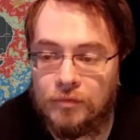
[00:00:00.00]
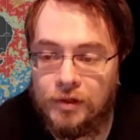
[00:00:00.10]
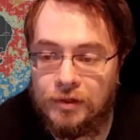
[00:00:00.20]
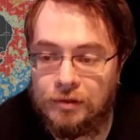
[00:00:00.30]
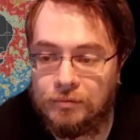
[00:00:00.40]

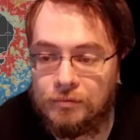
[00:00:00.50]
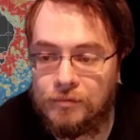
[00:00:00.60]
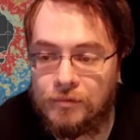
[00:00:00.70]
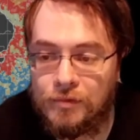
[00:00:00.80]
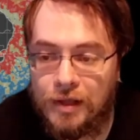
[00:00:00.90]
and
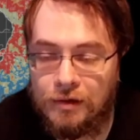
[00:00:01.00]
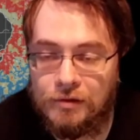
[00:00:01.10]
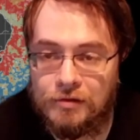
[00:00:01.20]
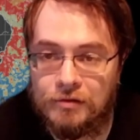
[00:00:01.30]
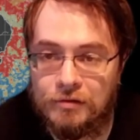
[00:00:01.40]
that
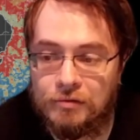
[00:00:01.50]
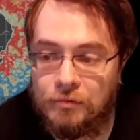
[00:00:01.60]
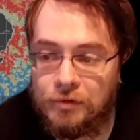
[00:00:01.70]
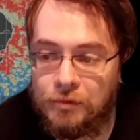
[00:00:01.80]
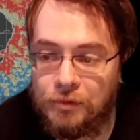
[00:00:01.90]
is
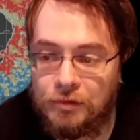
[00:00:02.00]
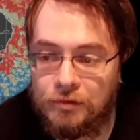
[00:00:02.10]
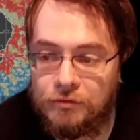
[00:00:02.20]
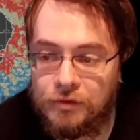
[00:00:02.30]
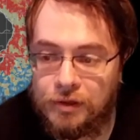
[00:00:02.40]
where we're going to
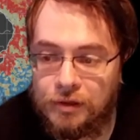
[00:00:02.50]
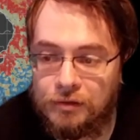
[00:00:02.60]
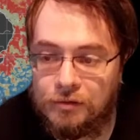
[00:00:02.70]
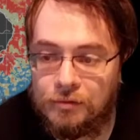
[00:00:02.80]
find